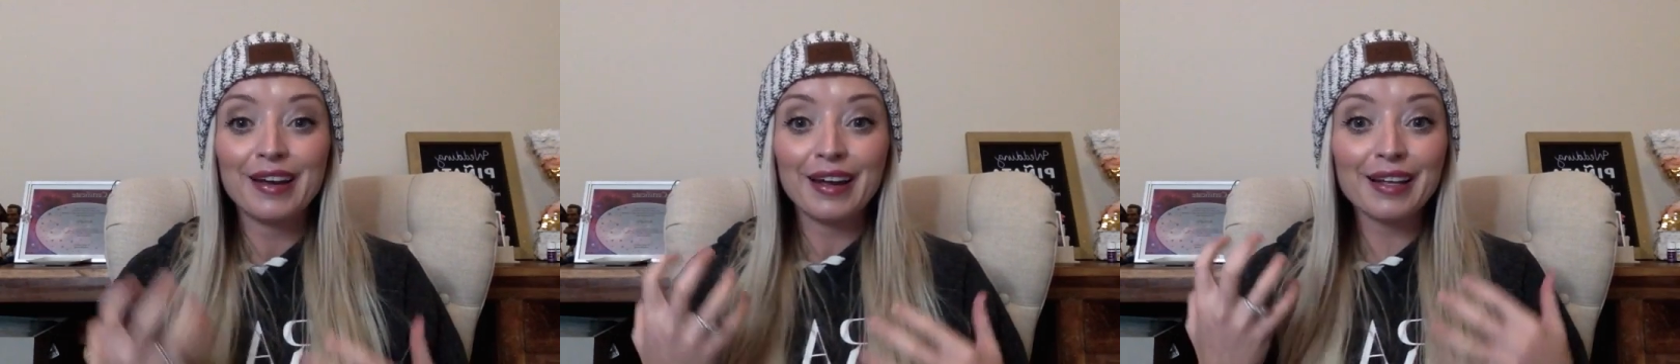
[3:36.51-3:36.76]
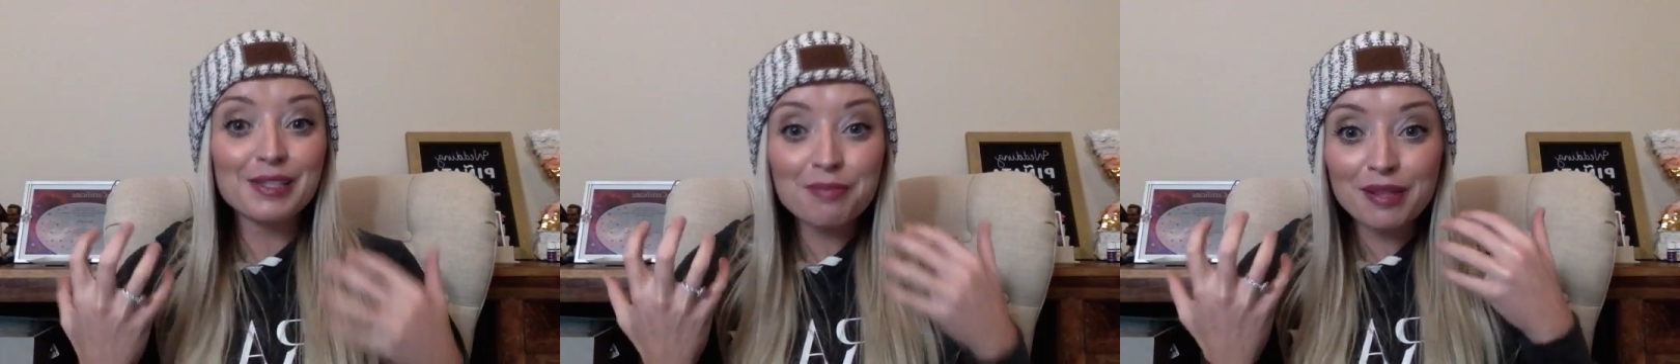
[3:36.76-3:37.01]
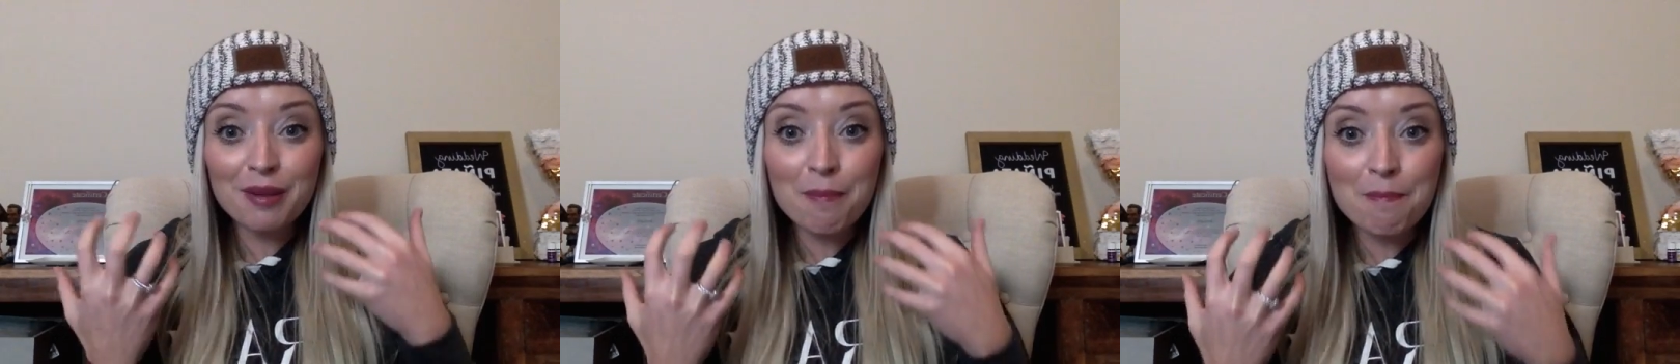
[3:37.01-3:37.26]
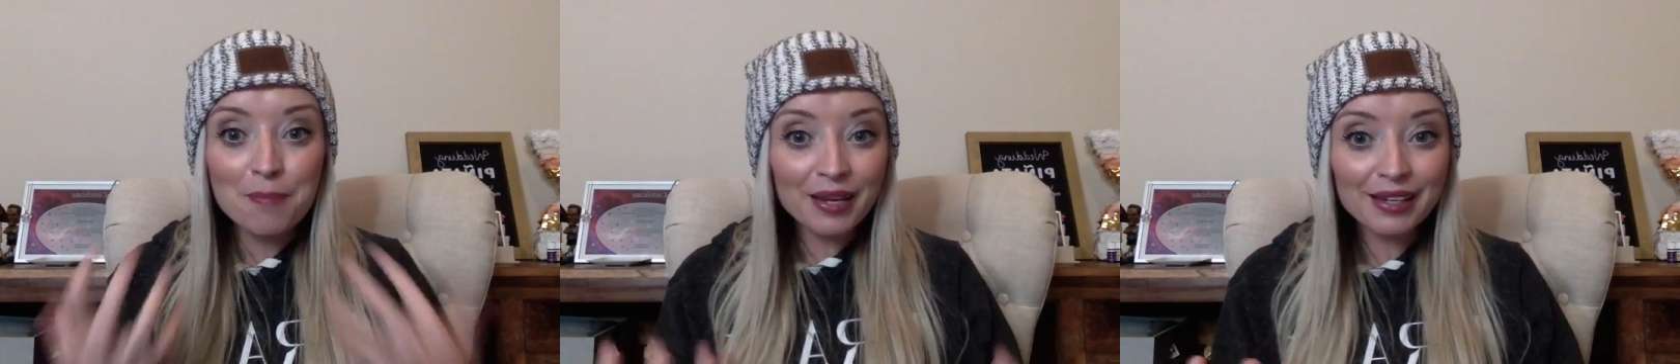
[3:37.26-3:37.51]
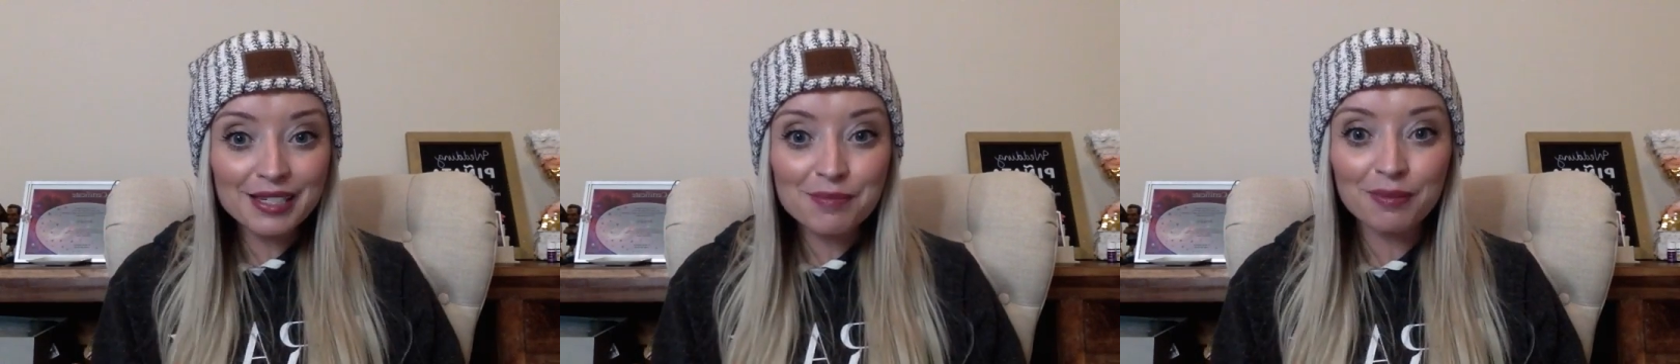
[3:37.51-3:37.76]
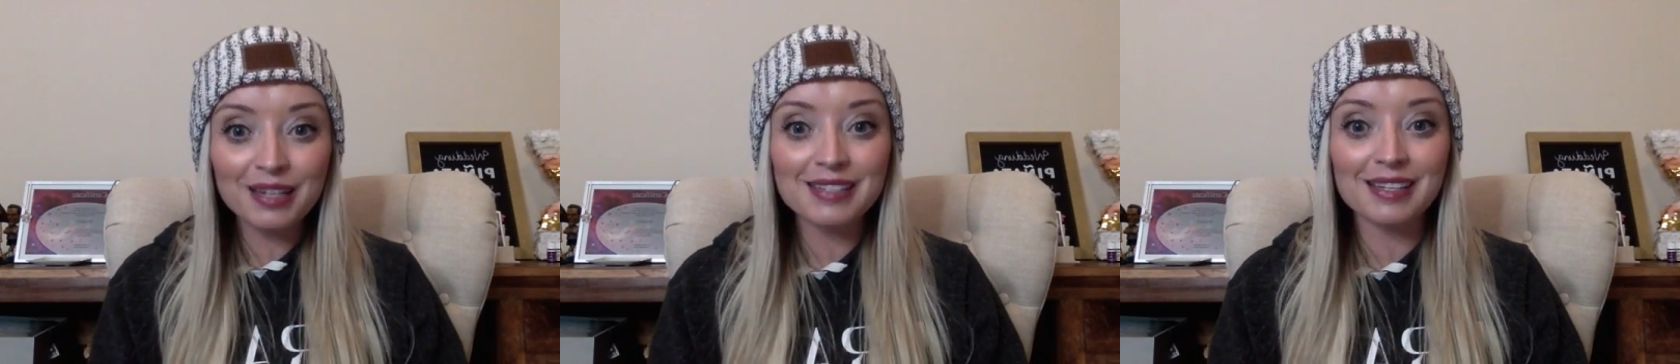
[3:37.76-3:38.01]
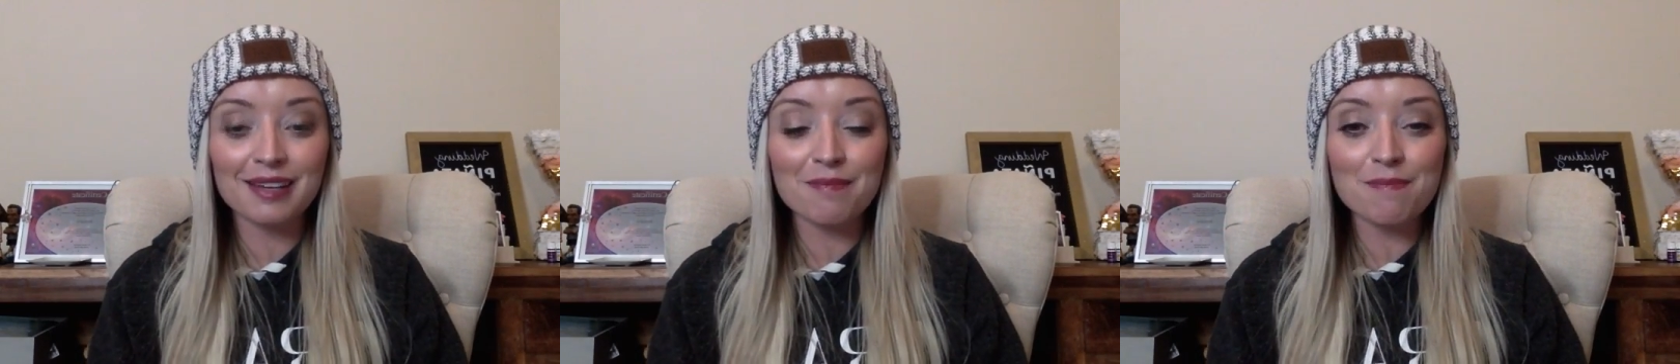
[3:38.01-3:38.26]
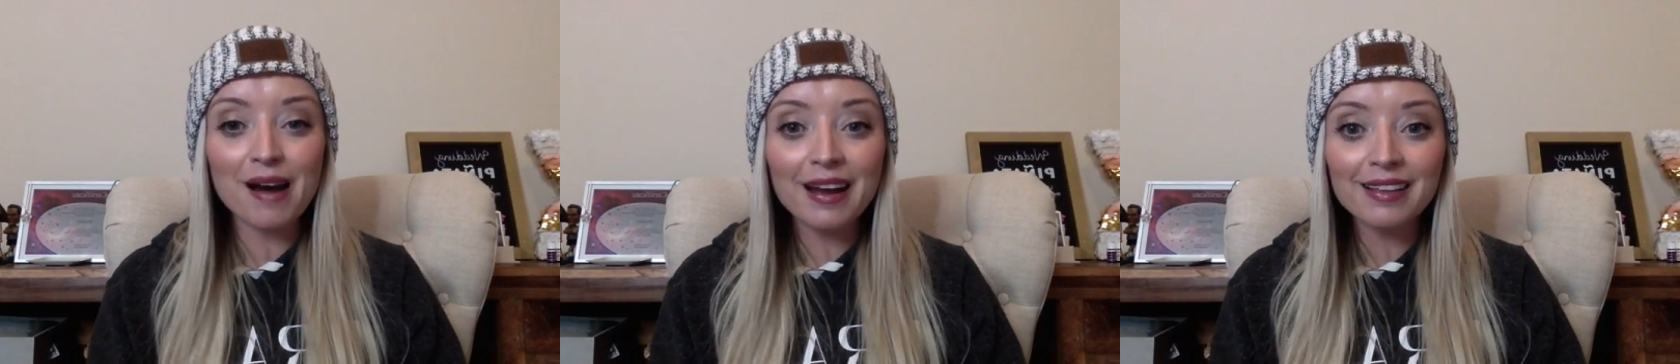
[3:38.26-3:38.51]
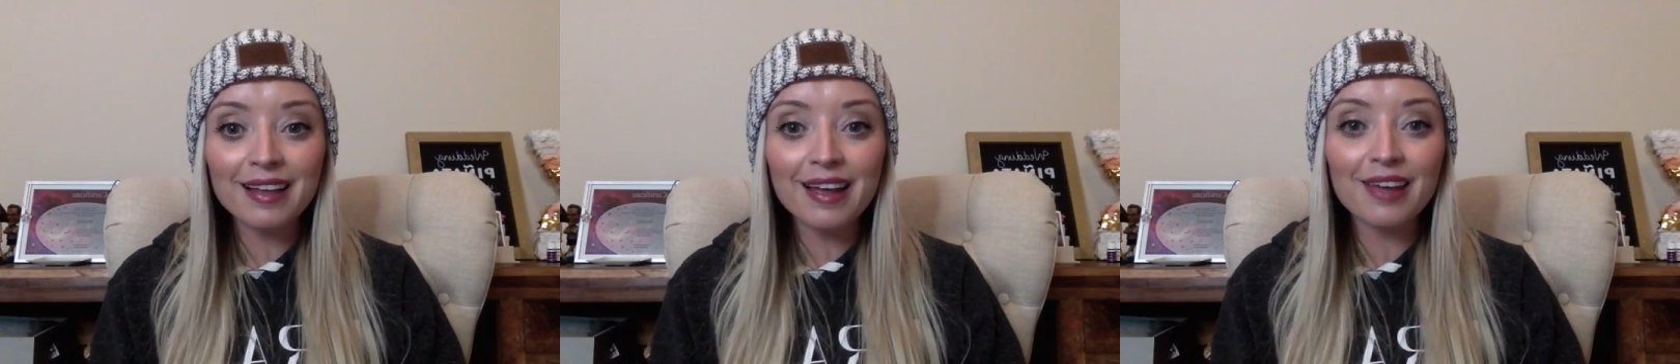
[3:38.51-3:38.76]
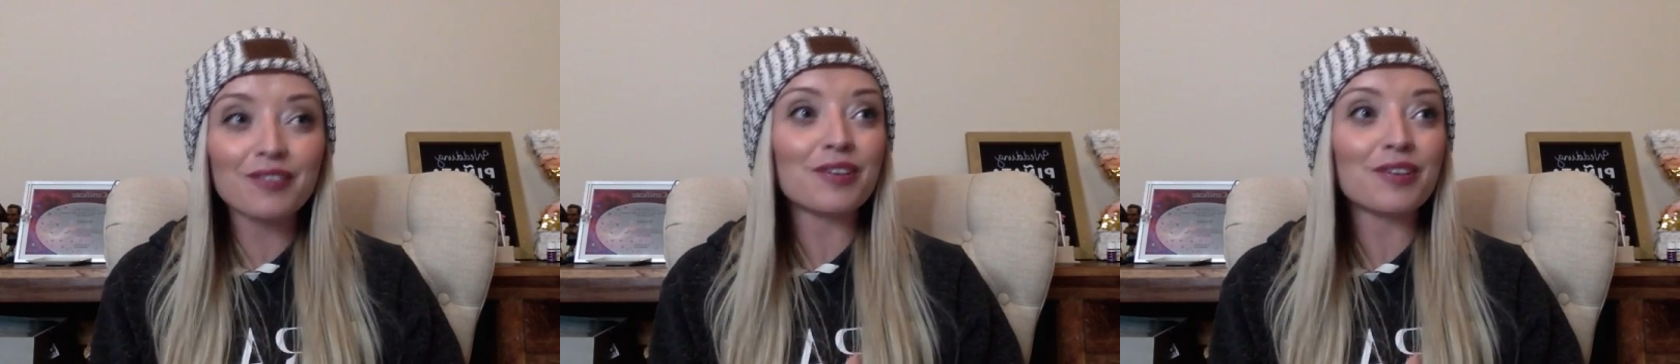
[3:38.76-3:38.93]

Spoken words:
It's been the biggest blessing in my life,